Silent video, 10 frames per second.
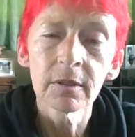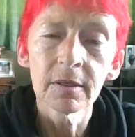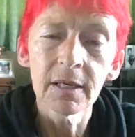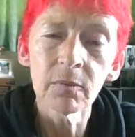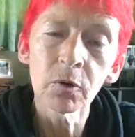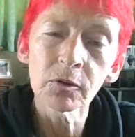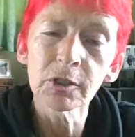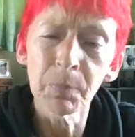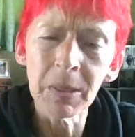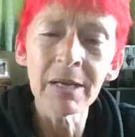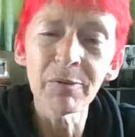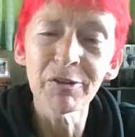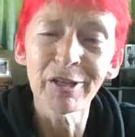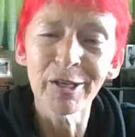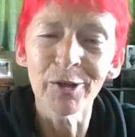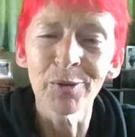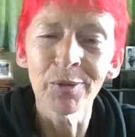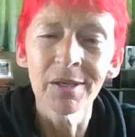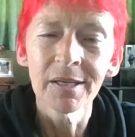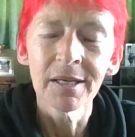It wants to be with you.
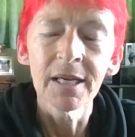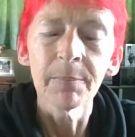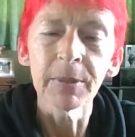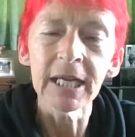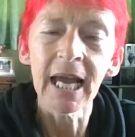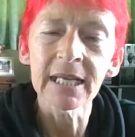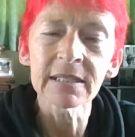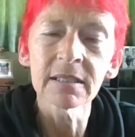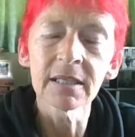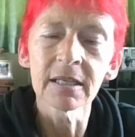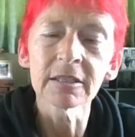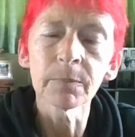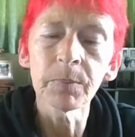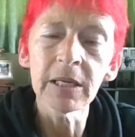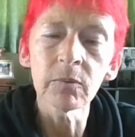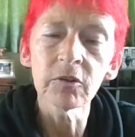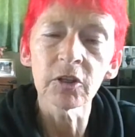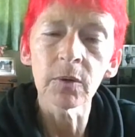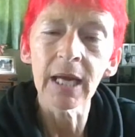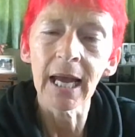But it has to learn to be with
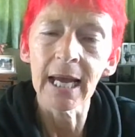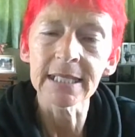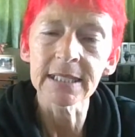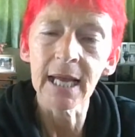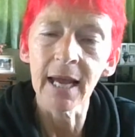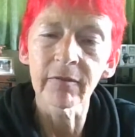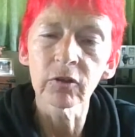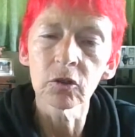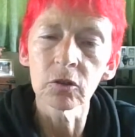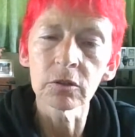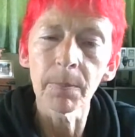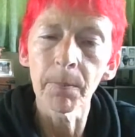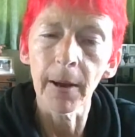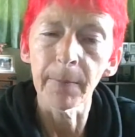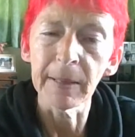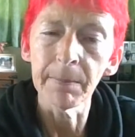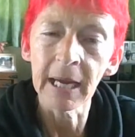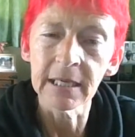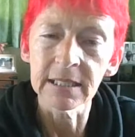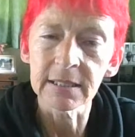you. It has to have good puppy
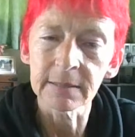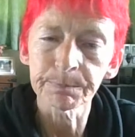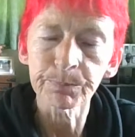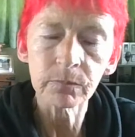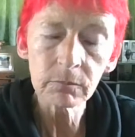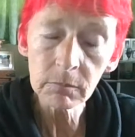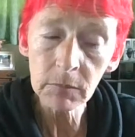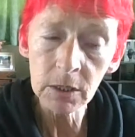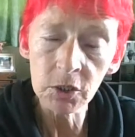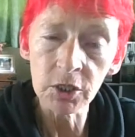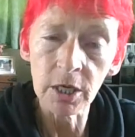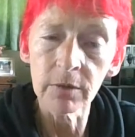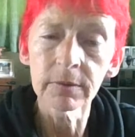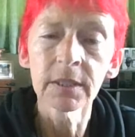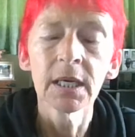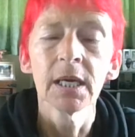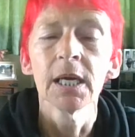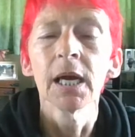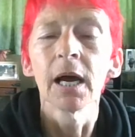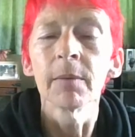manners. So,
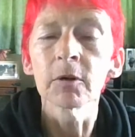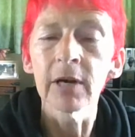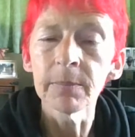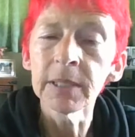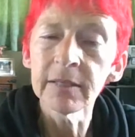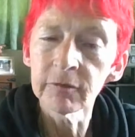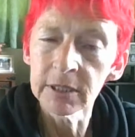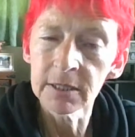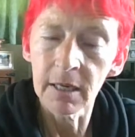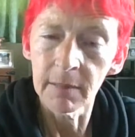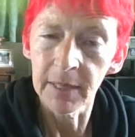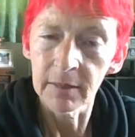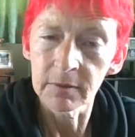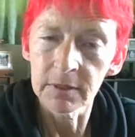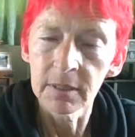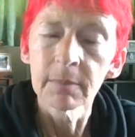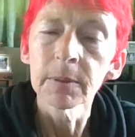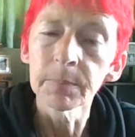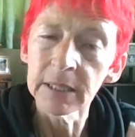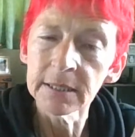I'm a great believer in timeouts,
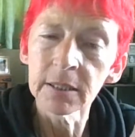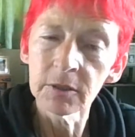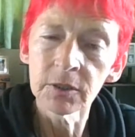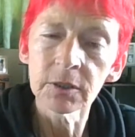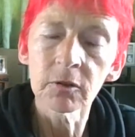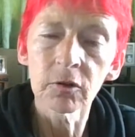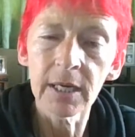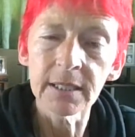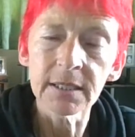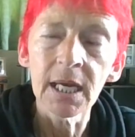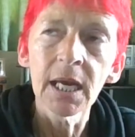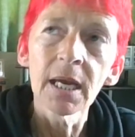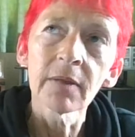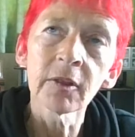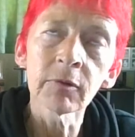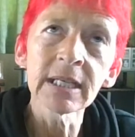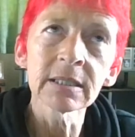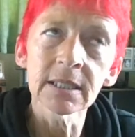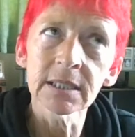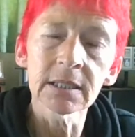but please don't use a crate. The
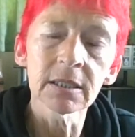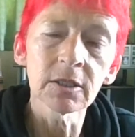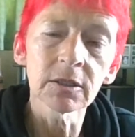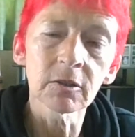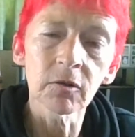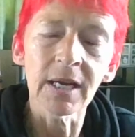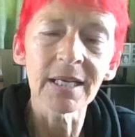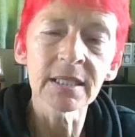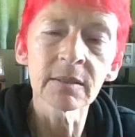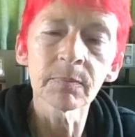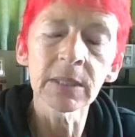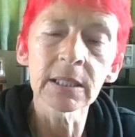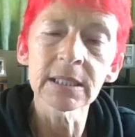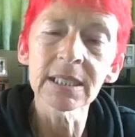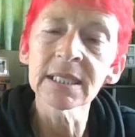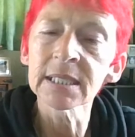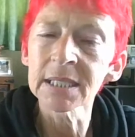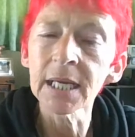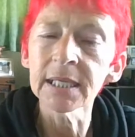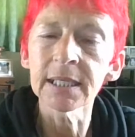reason I say don't use a crate is because it is
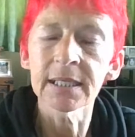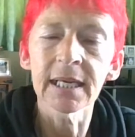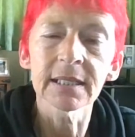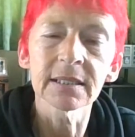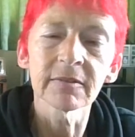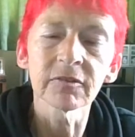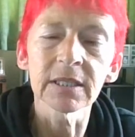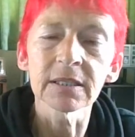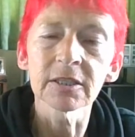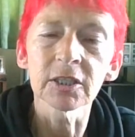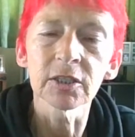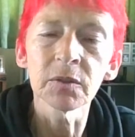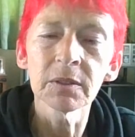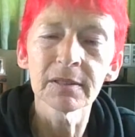slightly a negative thing to do,